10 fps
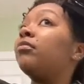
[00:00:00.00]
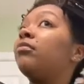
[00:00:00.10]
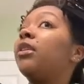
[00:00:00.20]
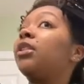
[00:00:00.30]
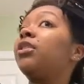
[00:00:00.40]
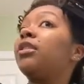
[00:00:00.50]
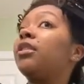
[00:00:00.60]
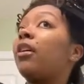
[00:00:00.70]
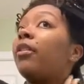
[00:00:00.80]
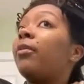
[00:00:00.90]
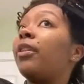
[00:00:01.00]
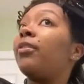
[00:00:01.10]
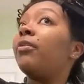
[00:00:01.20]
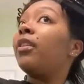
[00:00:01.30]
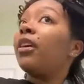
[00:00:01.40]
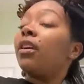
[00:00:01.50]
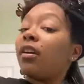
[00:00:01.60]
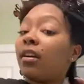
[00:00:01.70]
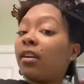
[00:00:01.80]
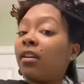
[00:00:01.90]
Make sure it's all the way through
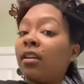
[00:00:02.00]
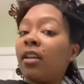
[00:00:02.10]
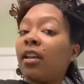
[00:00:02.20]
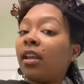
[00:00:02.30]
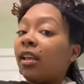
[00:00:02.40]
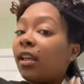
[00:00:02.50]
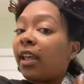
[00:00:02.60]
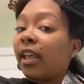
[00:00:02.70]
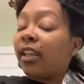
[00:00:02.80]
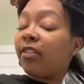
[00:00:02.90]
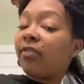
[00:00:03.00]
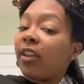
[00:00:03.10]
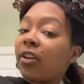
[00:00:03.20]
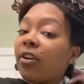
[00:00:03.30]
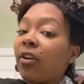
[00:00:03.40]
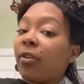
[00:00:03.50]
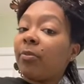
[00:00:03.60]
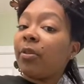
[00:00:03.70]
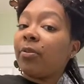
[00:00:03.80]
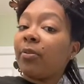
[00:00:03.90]
there. I kind of finger
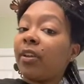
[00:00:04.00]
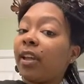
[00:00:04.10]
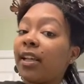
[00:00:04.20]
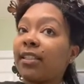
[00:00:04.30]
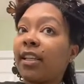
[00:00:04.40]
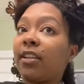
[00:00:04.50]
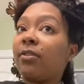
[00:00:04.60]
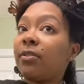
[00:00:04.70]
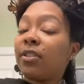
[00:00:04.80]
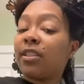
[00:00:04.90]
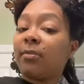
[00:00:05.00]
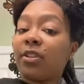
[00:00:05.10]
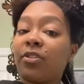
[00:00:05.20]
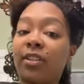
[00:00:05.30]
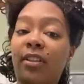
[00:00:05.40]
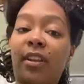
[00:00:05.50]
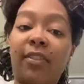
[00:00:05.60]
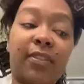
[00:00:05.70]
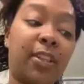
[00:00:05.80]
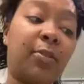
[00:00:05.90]
comb through it as I do it just to make sure it's on
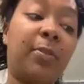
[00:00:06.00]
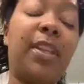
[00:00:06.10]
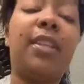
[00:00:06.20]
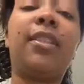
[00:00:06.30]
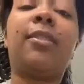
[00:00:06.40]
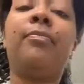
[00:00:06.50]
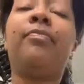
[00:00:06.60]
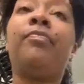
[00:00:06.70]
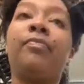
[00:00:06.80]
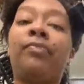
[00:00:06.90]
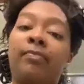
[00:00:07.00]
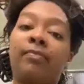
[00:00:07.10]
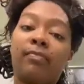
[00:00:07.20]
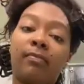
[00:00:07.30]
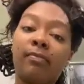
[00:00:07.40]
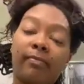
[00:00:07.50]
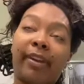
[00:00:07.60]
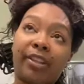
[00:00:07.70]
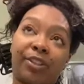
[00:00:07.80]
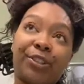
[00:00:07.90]
every single piece.
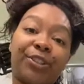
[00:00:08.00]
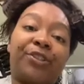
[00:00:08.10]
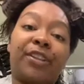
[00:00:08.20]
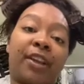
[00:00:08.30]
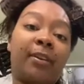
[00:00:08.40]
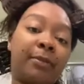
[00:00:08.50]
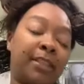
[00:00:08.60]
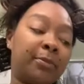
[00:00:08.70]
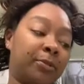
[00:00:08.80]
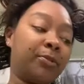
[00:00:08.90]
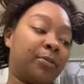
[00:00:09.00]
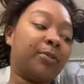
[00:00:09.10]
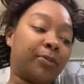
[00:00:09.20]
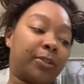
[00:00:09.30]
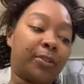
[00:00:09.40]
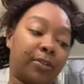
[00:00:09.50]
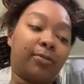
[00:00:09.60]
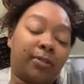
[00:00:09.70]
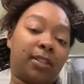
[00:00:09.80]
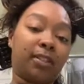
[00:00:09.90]
Make sure you shake up this mousse before you
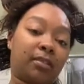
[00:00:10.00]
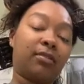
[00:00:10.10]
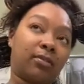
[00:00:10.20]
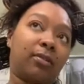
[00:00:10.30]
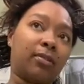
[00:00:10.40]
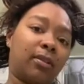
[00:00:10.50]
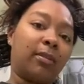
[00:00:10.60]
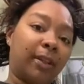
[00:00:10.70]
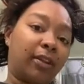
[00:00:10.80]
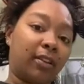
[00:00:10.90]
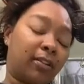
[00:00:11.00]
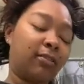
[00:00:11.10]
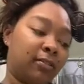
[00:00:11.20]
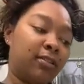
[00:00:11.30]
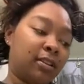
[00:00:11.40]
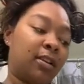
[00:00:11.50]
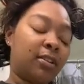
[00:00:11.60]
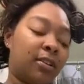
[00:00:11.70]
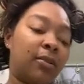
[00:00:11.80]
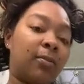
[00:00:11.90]
use it or it'll come out all
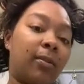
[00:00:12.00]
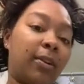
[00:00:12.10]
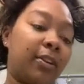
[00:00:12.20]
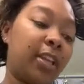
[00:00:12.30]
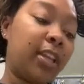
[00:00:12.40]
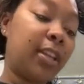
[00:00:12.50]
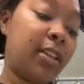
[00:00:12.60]
watery.